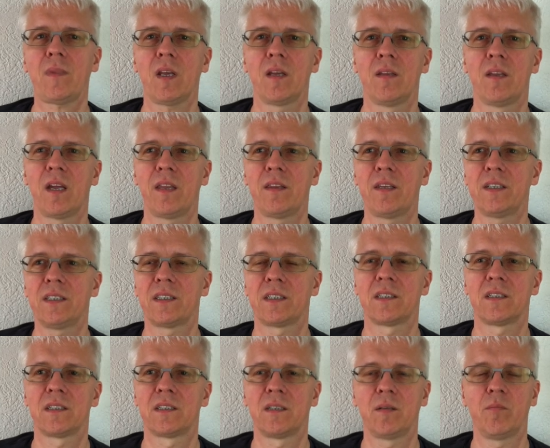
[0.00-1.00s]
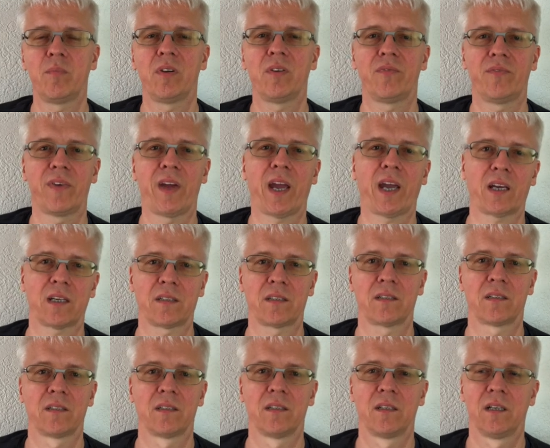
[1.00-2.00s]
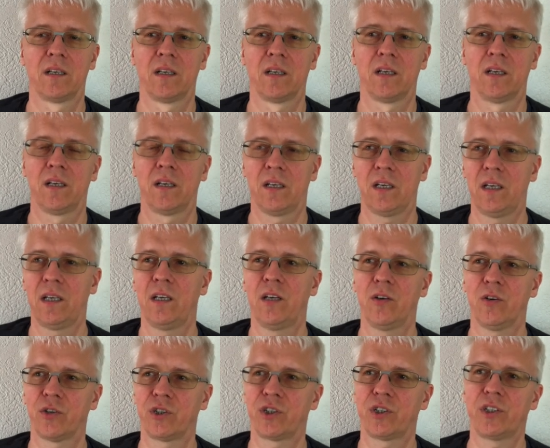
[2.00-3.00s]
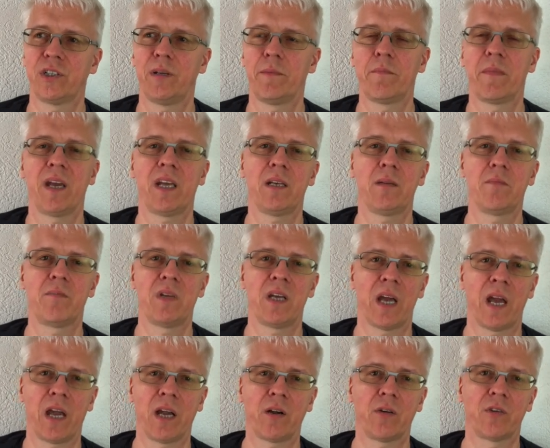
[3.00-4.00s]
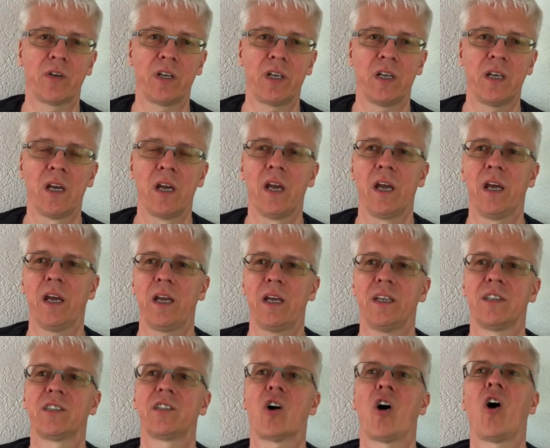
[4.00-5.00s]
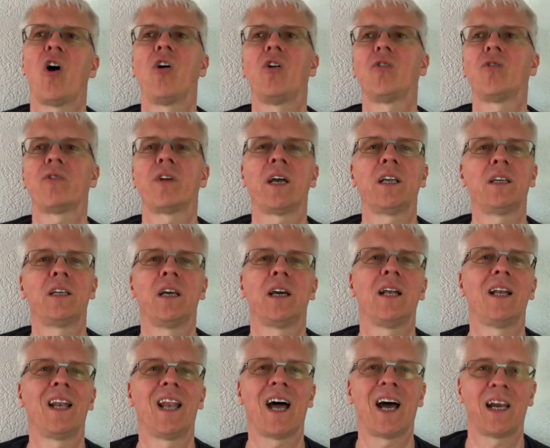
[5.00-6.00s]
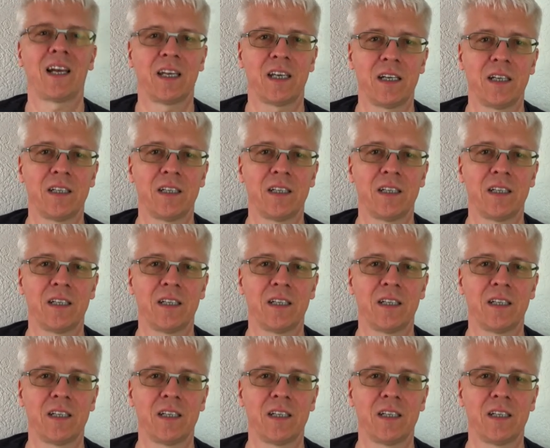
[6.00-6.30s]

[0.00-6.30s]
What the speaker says: then this simple fact, he or she made me angry, is already a lie,